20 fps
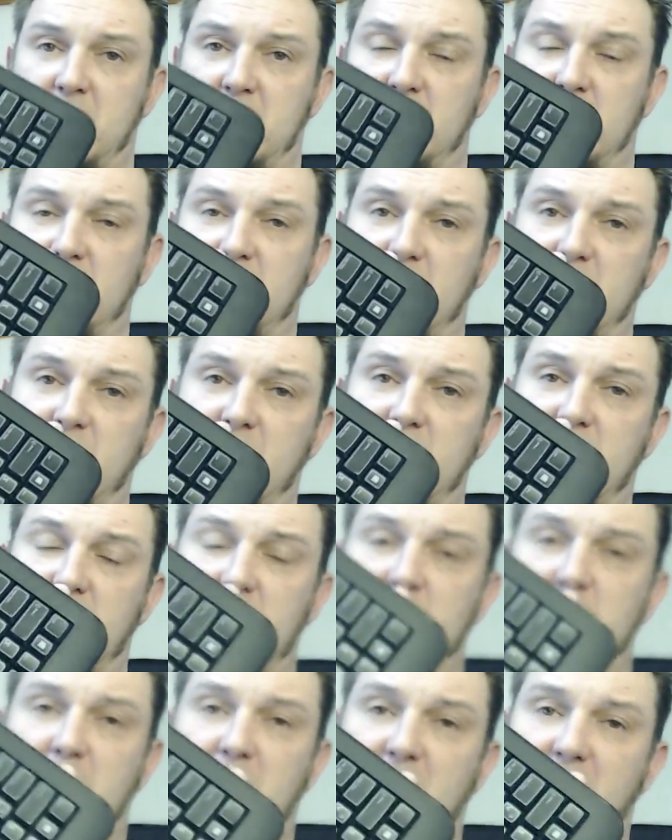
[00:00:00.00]
it's
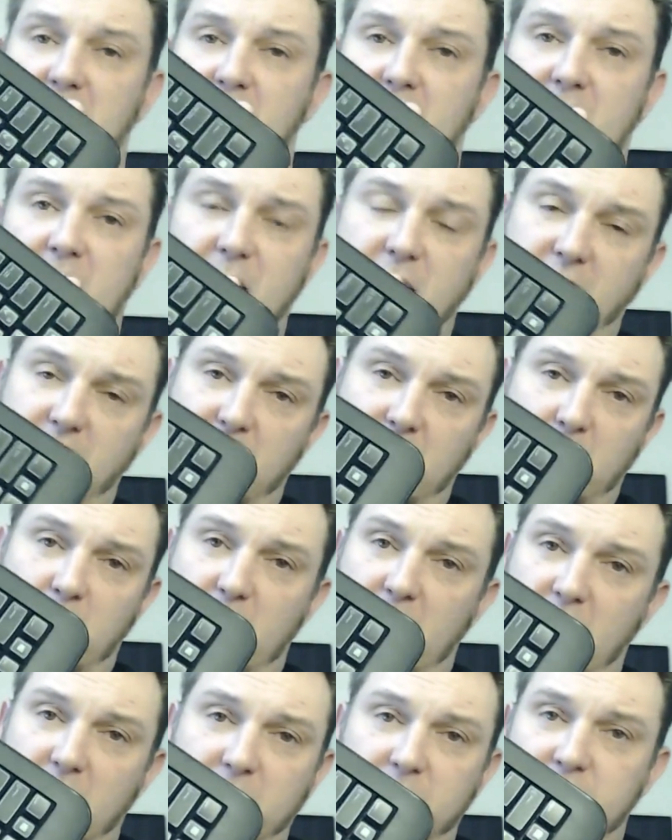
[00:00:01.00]
my
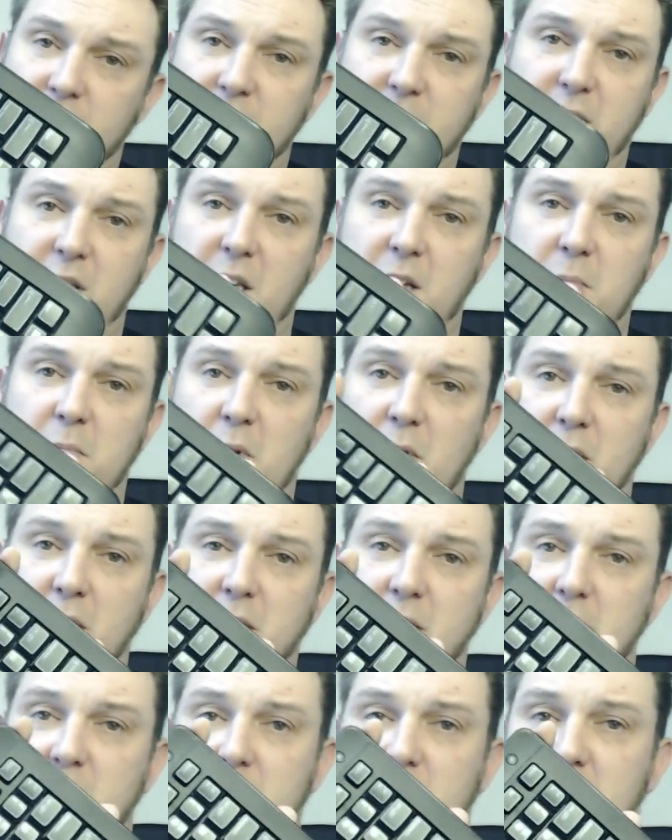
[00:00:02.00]
Alienware keyboard.
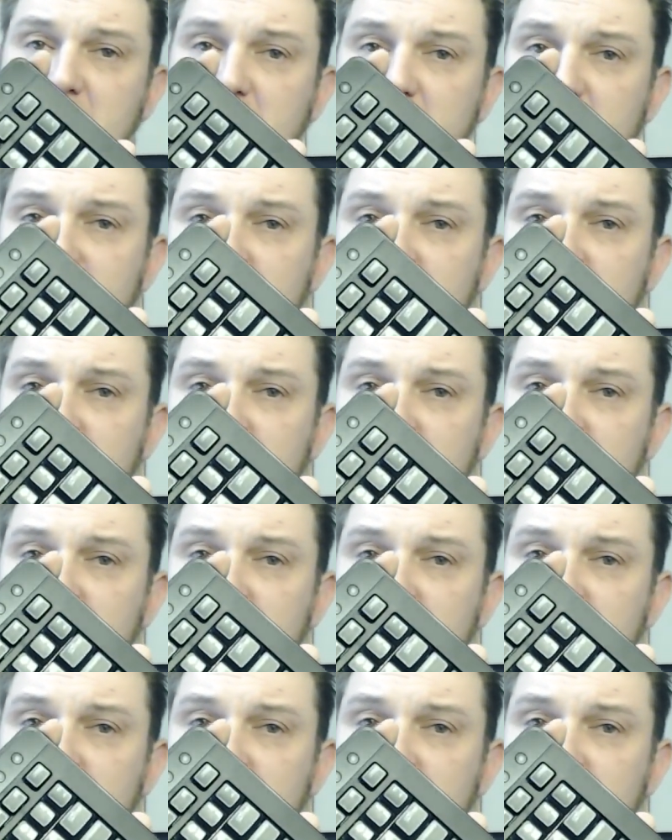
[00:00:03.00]
My